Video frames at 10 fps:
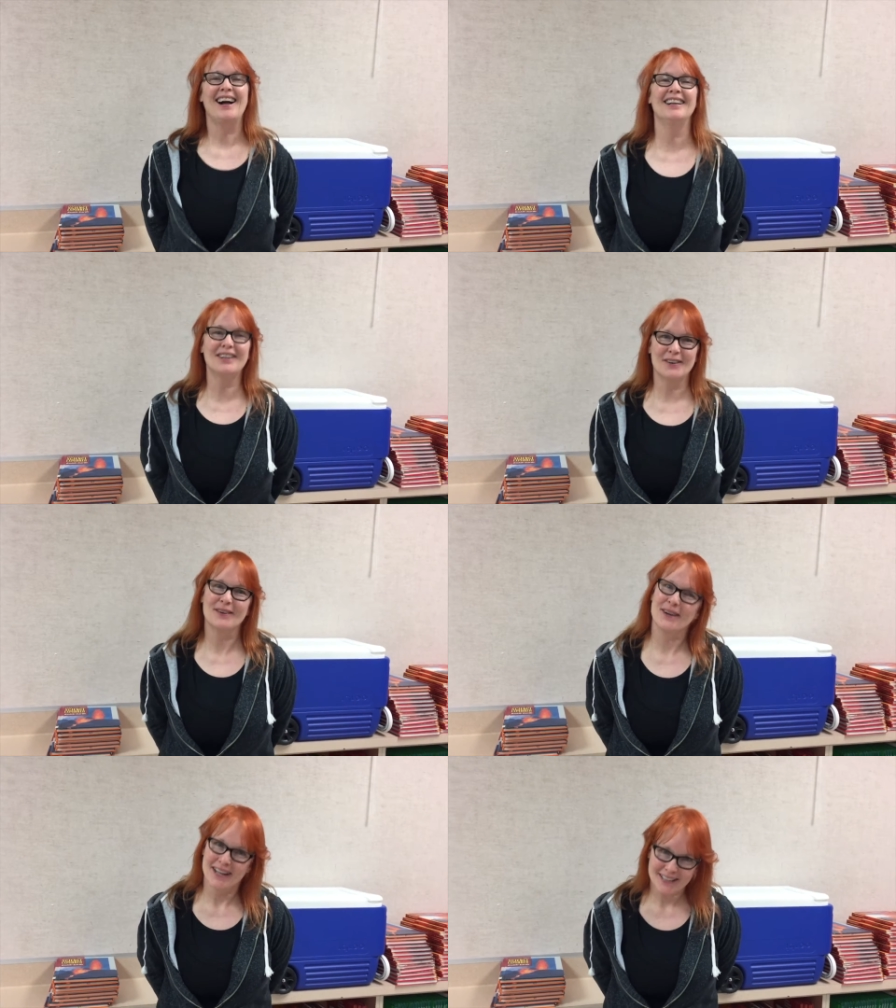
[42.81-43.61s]

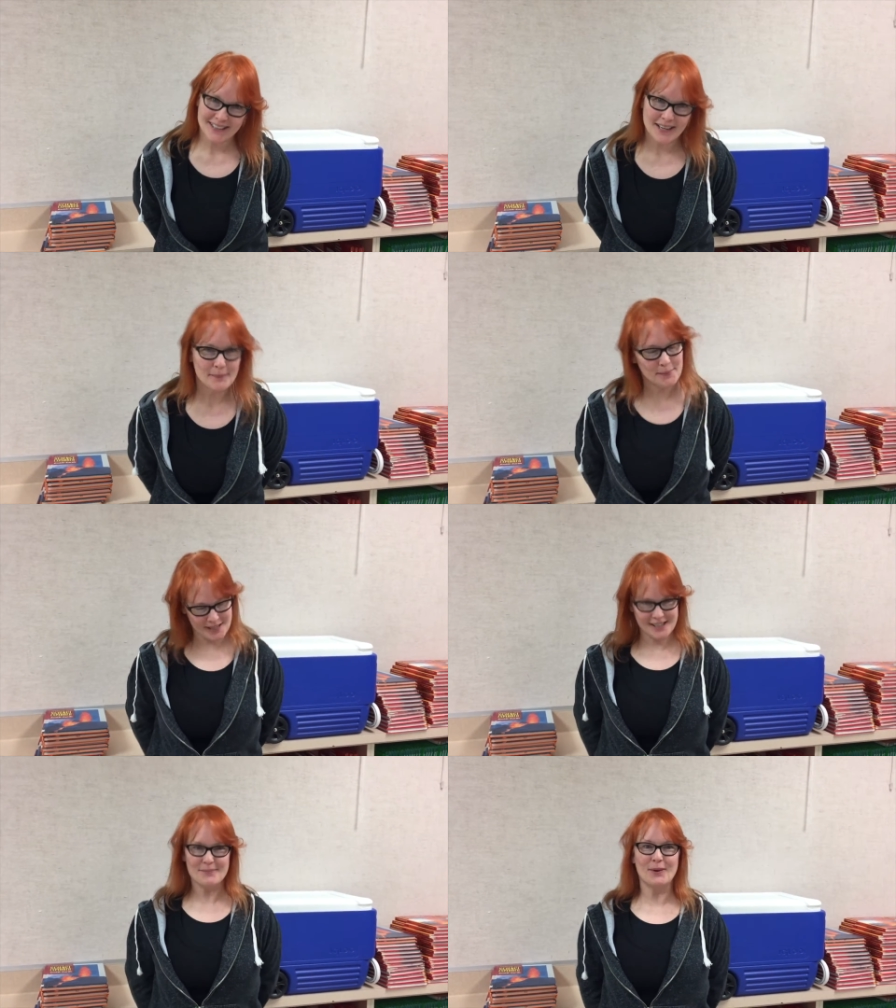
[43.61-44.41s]
Hello, I
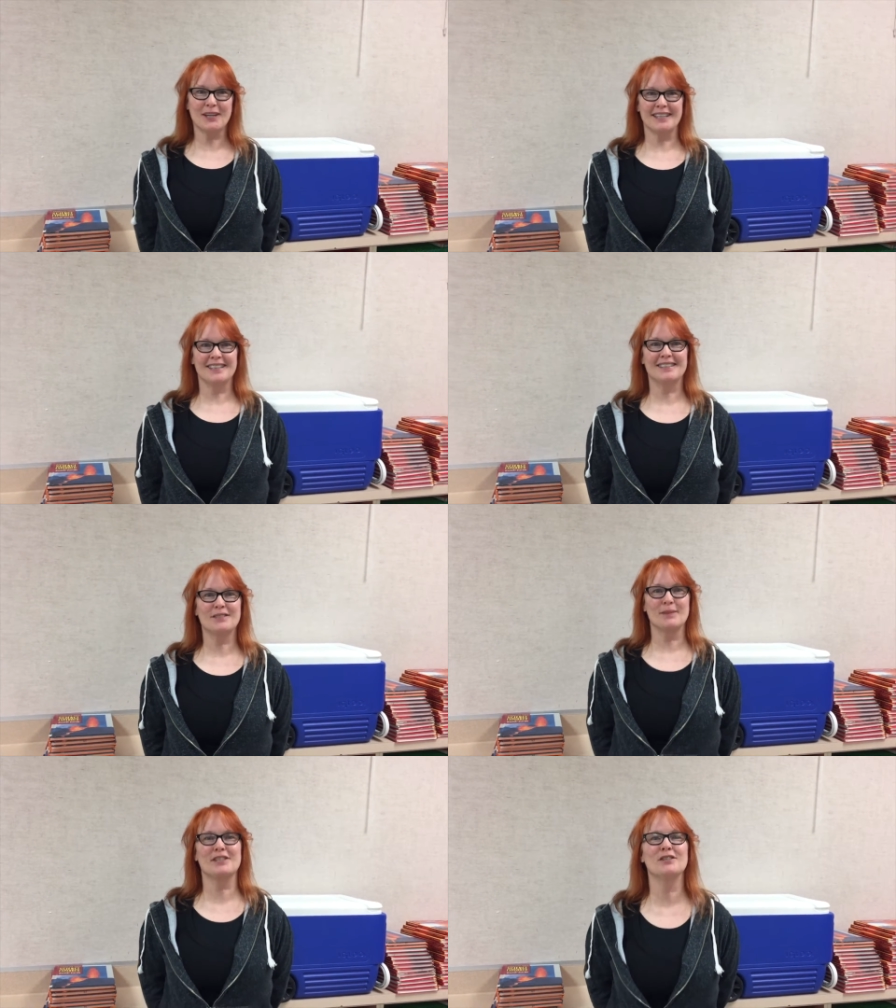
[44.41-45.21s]
mean, good morning. This
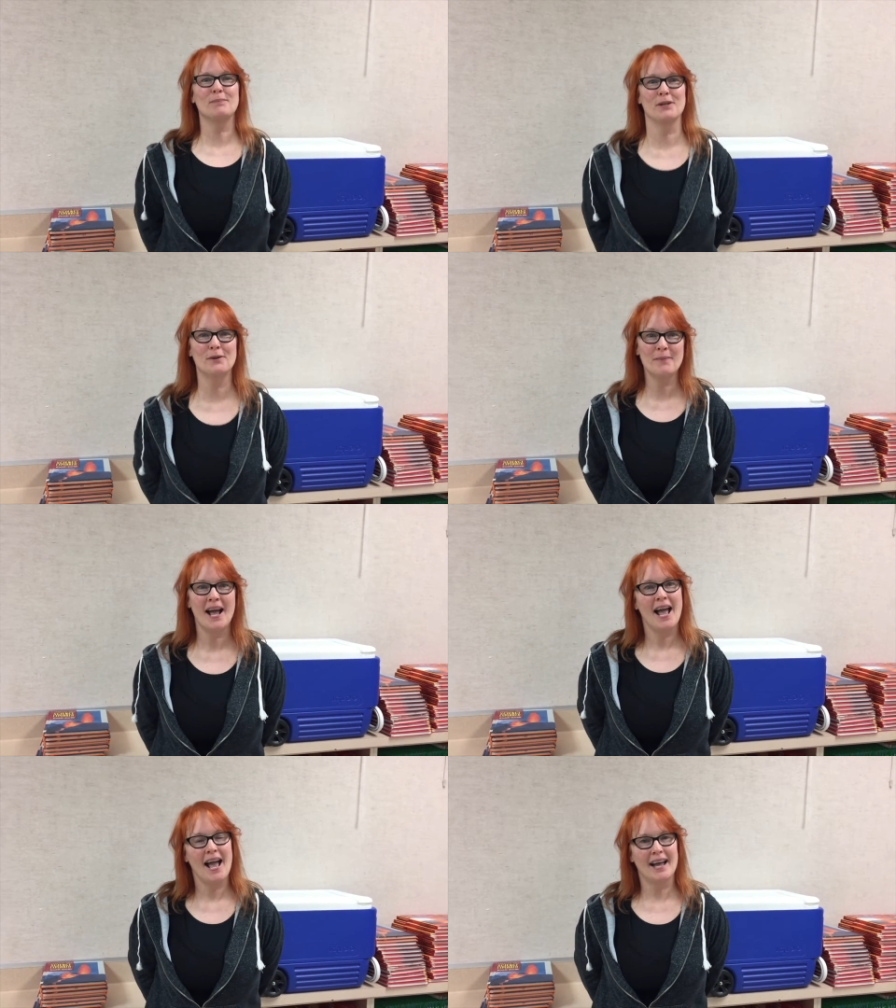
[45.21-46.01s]
is Mrs. Bloom,
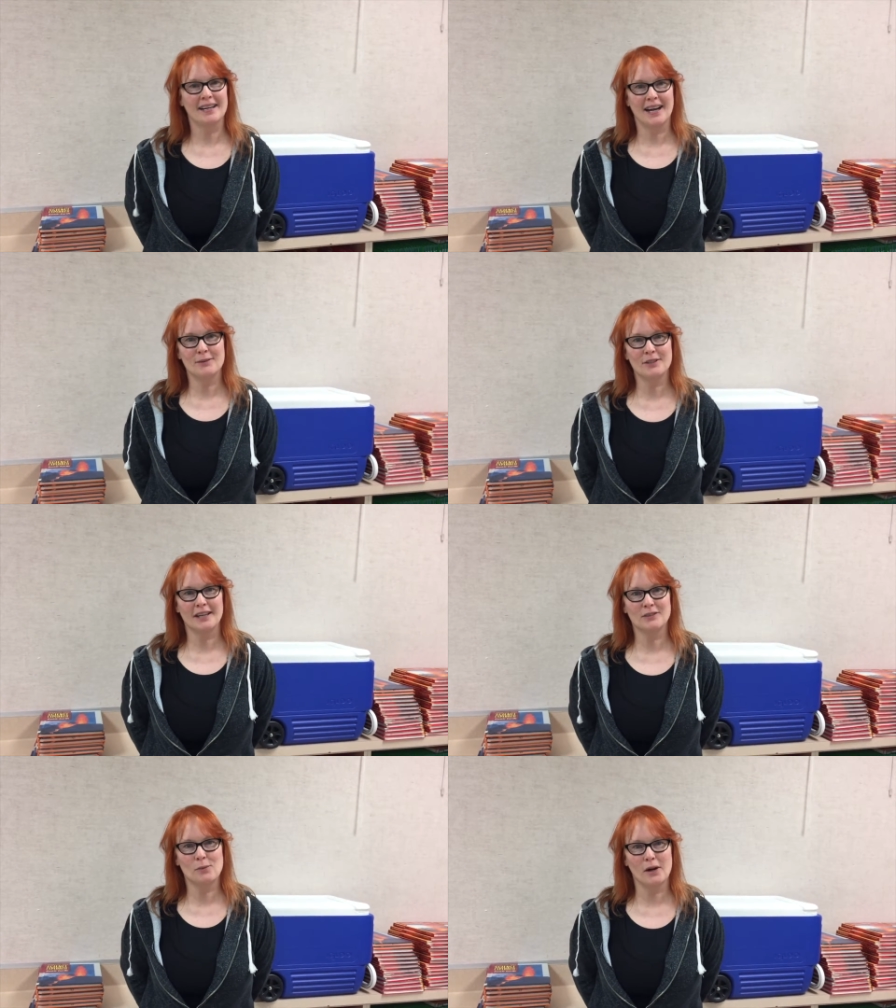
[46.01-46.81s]
and I would
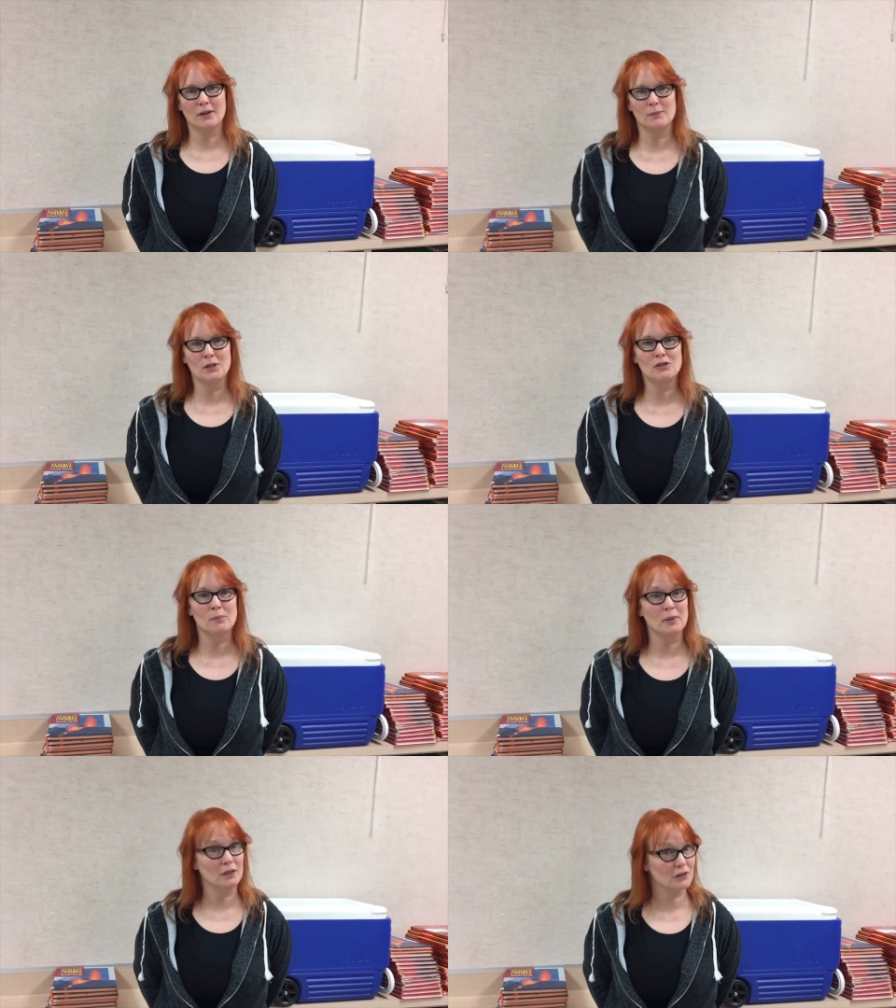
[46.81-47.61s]
like to welcome you to
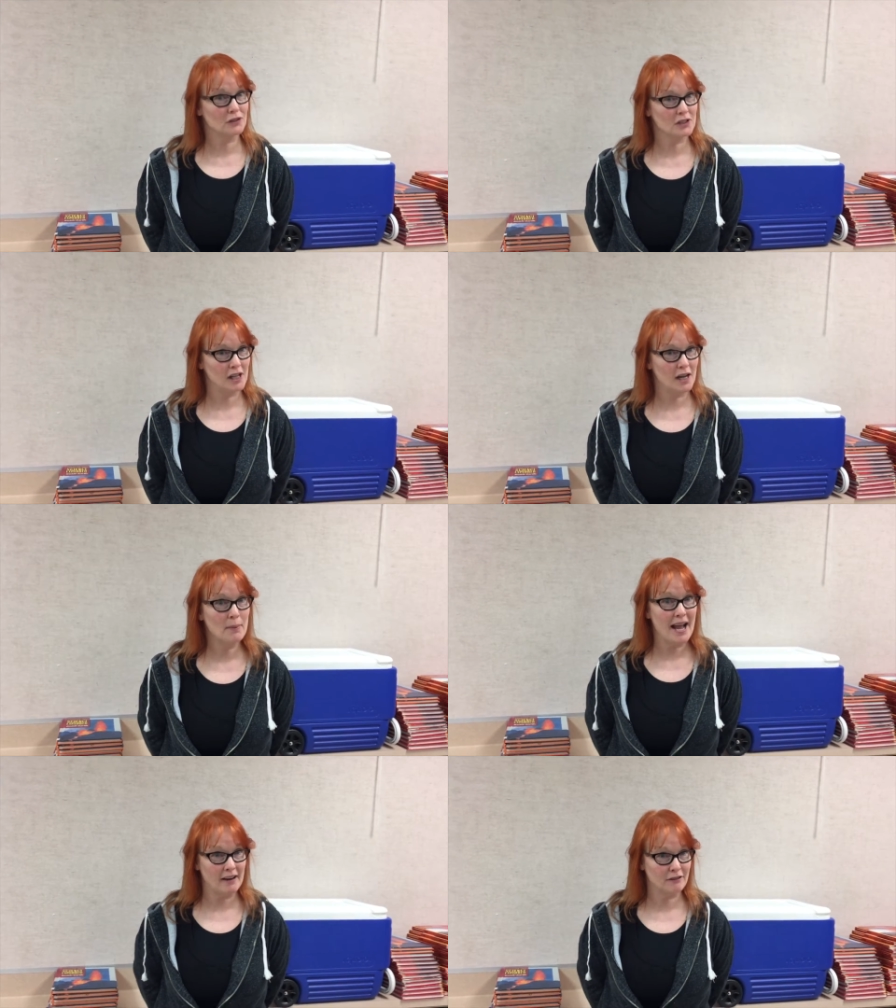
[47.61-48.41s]
Builders
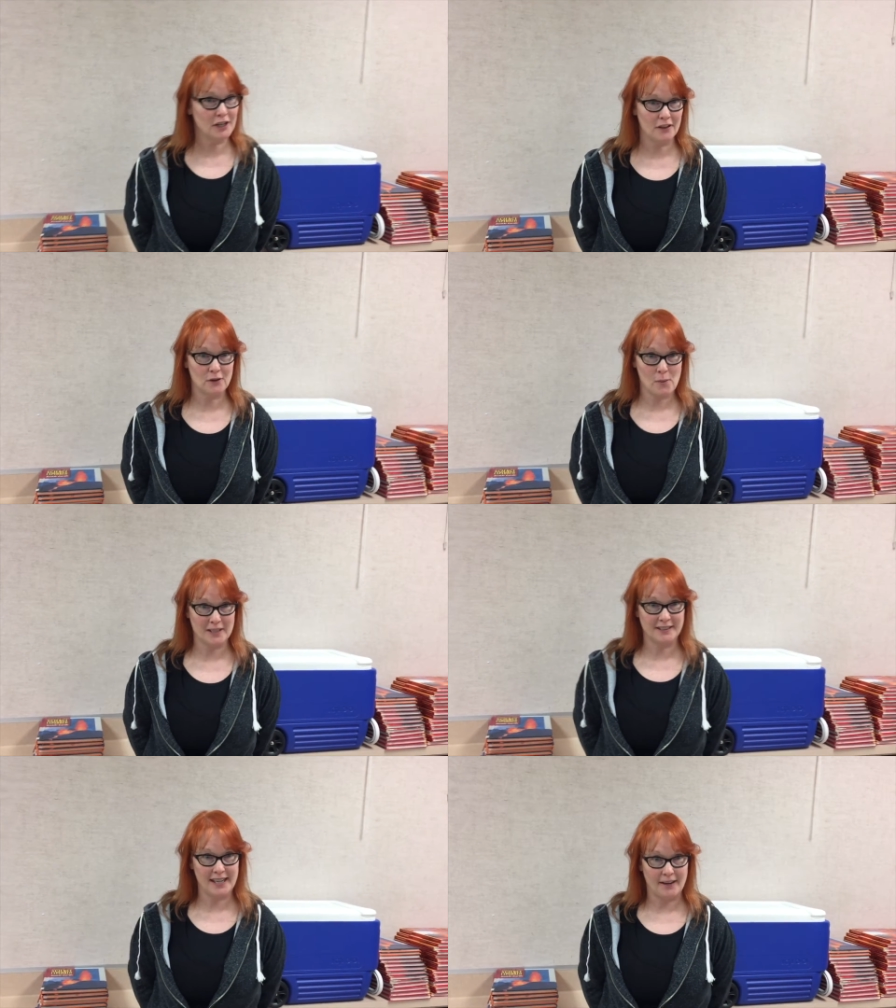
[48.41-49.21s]
Club every other
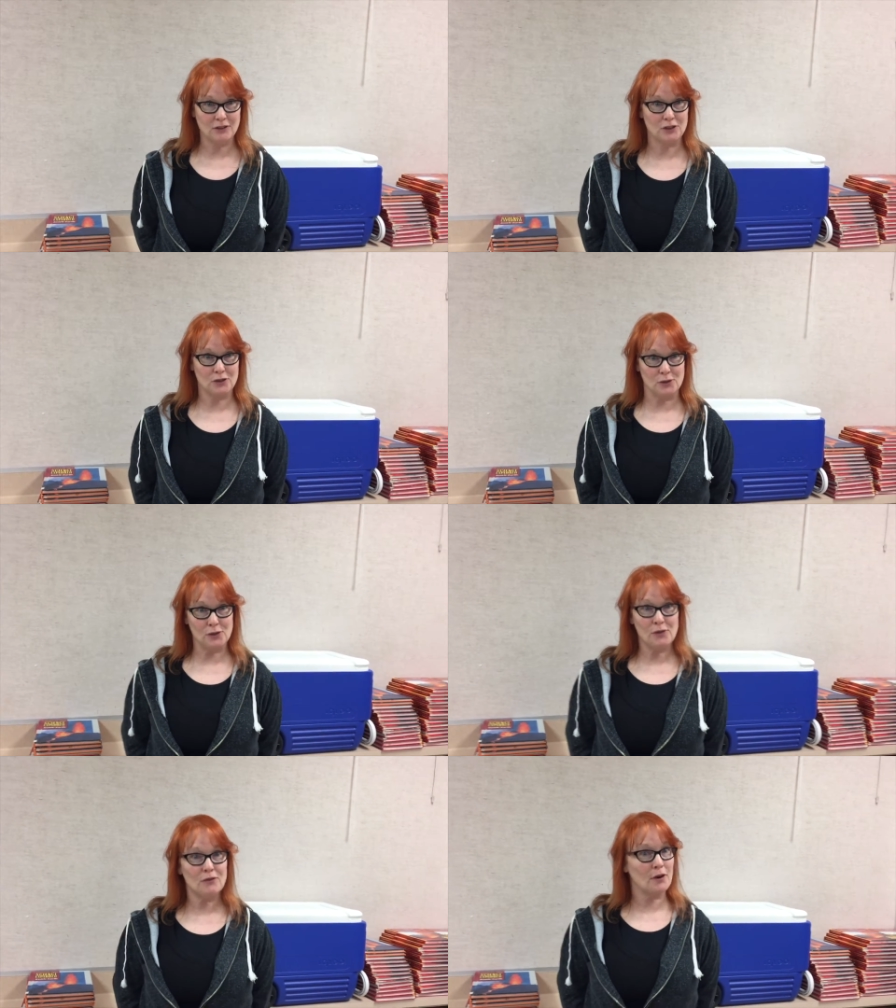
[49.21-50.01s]
Wednesday after
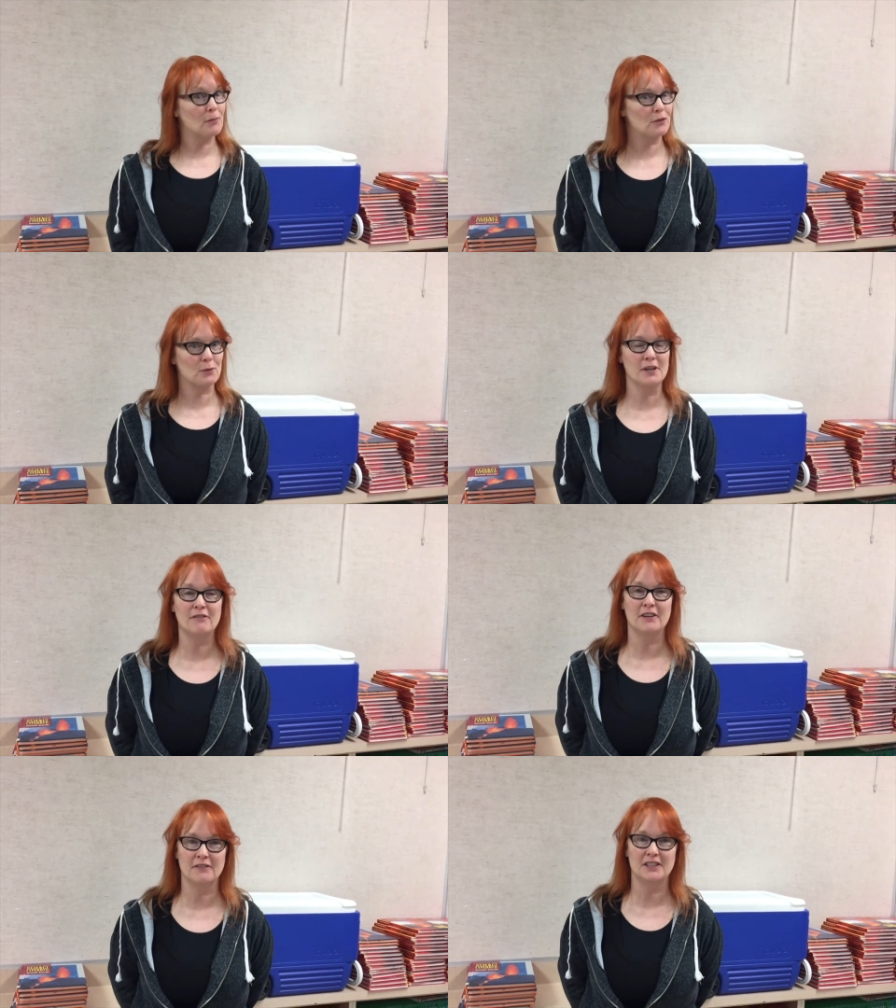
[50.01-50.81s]
school from
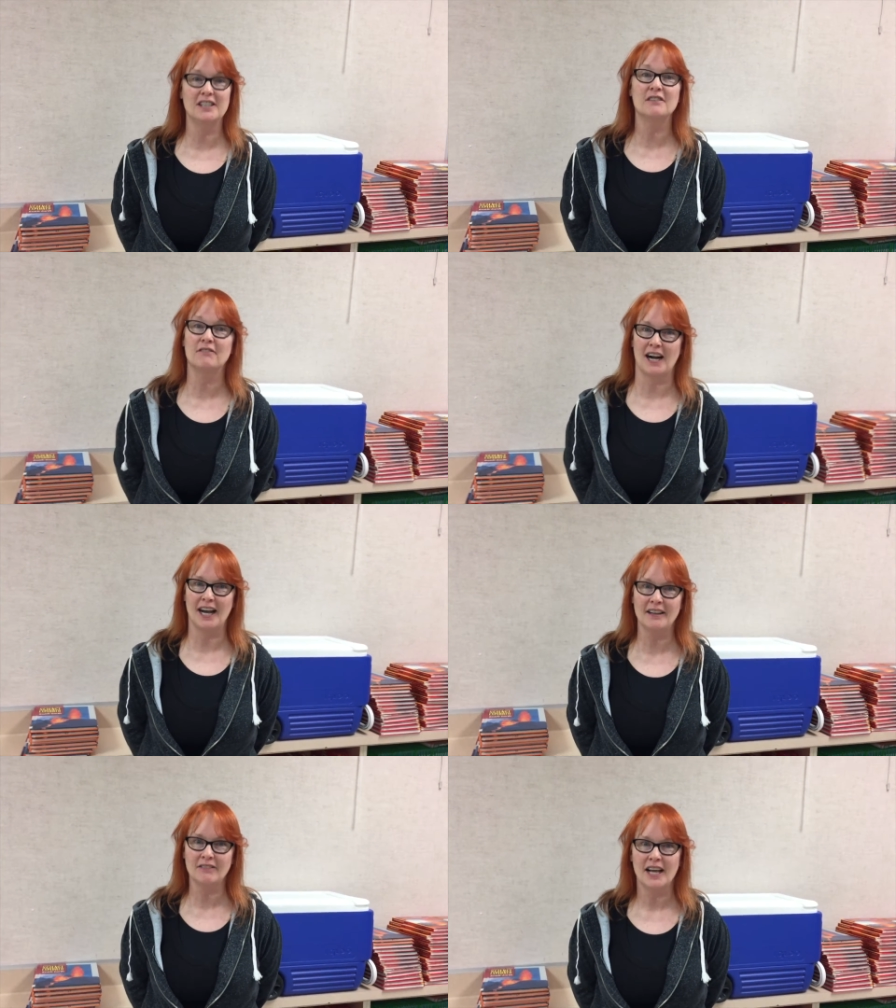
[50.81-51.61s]
3.50 to
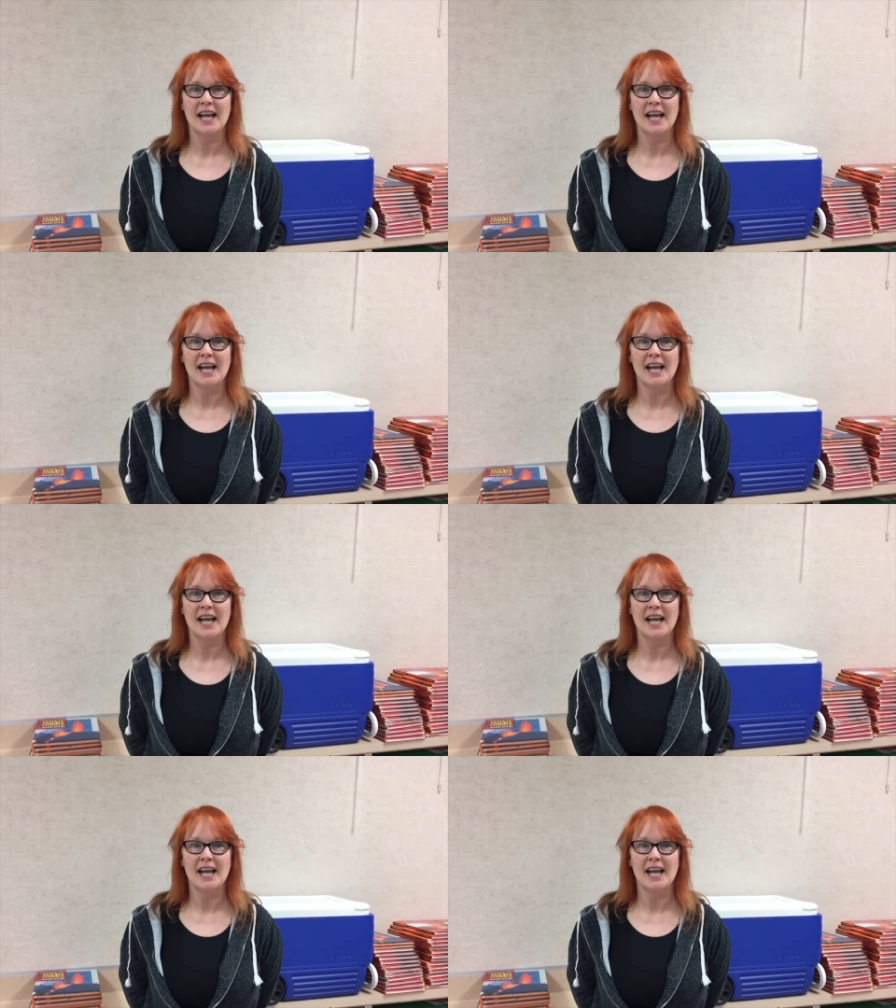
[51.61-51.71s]
5.